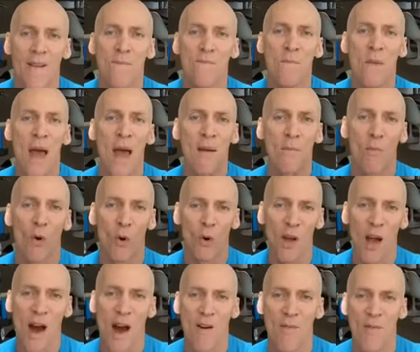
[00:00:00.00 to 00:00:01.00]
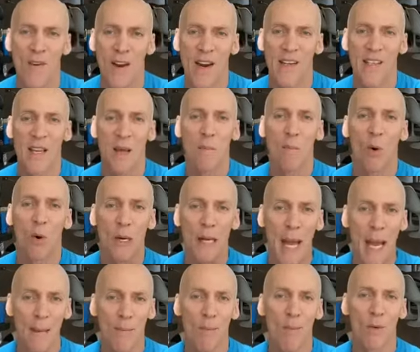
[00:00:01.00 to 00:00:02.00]
and more confident and more
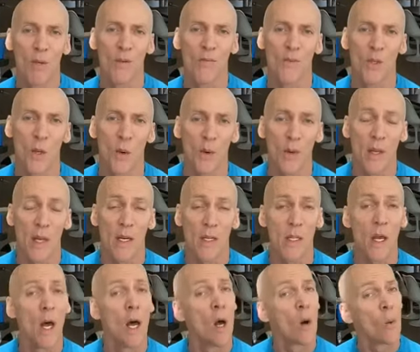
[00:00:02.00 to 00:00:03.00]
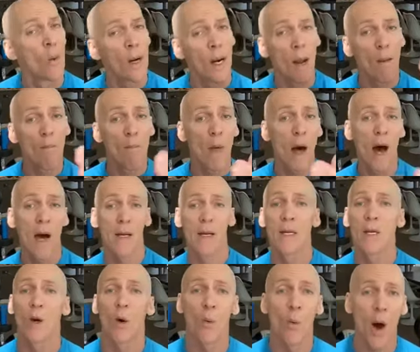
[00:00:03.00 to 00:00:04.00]
capable of doing this when I'm not
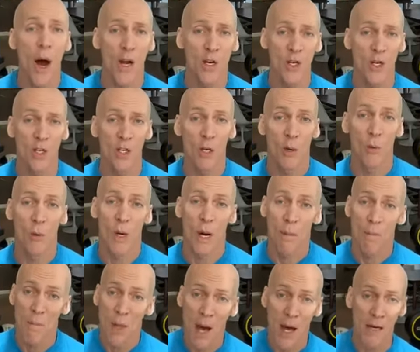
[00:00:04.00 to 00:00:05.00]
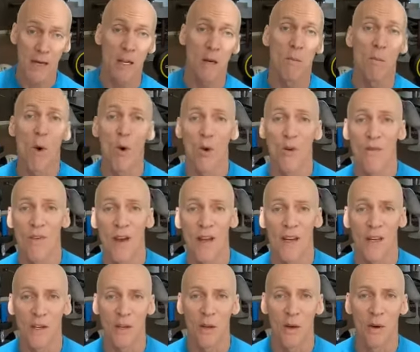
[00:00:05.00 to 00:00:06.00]
here watching you, when I'm not here
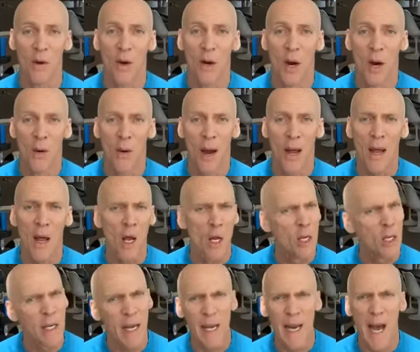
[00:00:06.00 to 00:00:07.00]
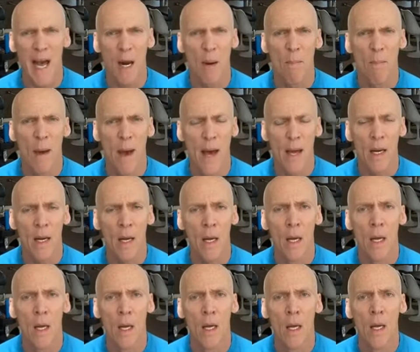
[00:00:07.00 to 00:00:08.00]
motivating you, right? You get out of bed,
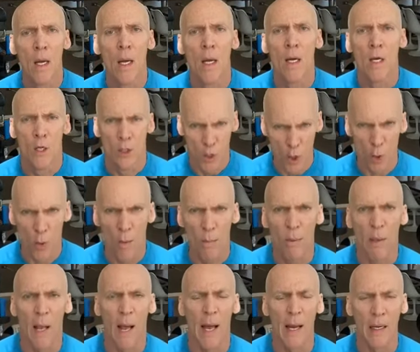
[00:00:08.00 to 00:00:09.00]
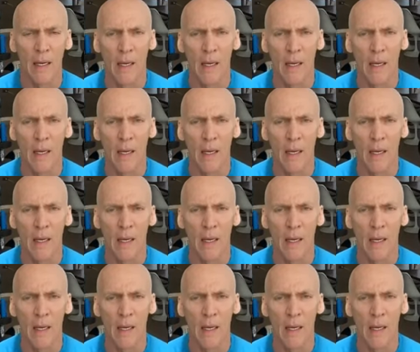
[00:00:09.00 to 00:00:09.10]
do a plank.